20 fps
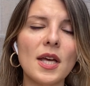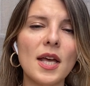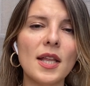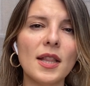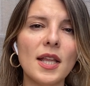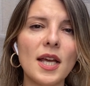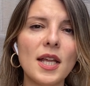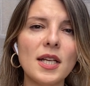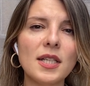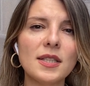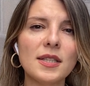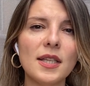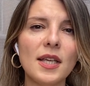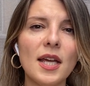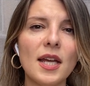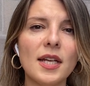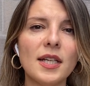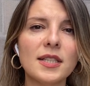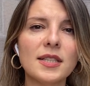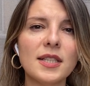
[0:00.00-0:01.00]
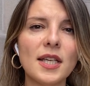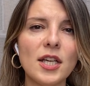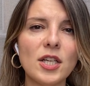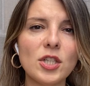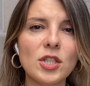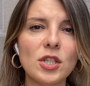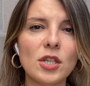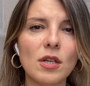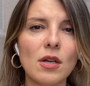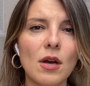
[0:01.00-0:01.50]
and that is the
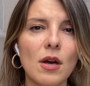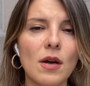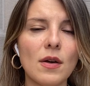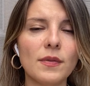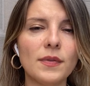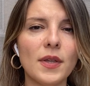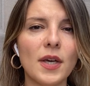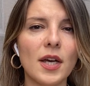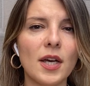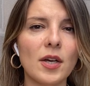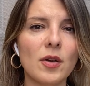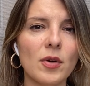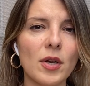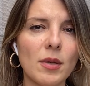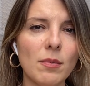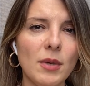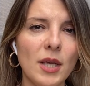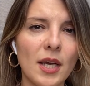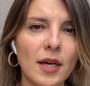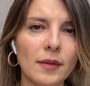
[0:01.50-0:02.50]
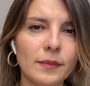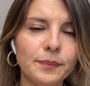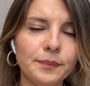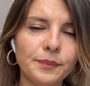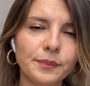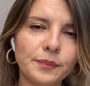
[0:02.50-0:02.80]
annexation of the Crimea.